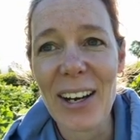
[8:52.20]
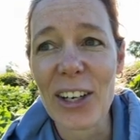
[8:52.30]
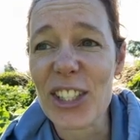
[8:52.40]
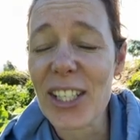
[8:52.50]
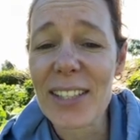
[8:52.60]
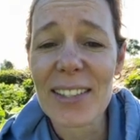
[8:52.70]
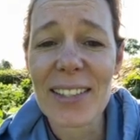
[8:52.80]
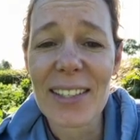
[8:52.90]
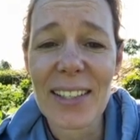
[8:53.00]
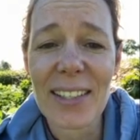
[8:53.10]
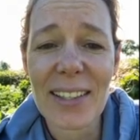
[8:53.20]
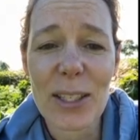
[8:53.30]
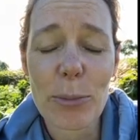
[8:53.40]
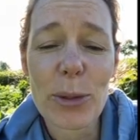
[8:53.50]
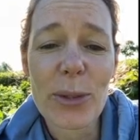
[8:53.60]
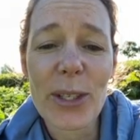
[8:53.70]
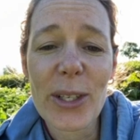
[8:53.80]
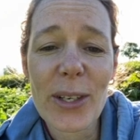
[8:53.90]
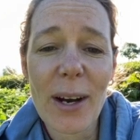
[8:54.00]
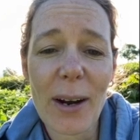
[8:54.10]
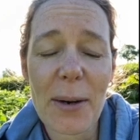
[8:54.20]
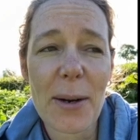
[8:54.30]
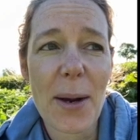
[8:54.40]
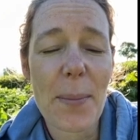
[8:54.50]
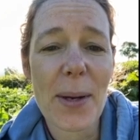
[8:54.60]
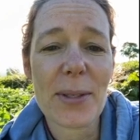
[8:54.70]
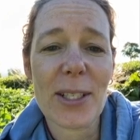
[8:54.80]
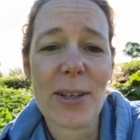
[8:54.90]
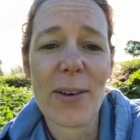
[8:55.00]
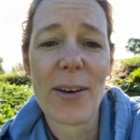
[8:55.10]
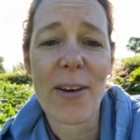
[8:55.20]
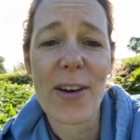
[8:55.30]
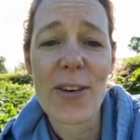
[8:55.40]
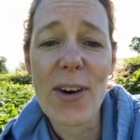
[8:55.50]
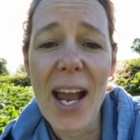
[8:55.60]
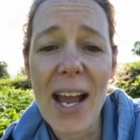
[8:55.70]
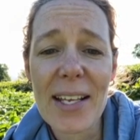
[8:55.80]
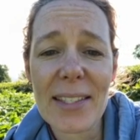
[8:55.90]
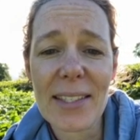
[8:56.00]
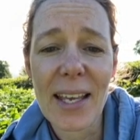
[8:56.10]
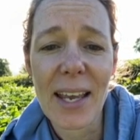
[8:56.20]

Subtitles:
Our chicks in the brooder are about to go out on grass,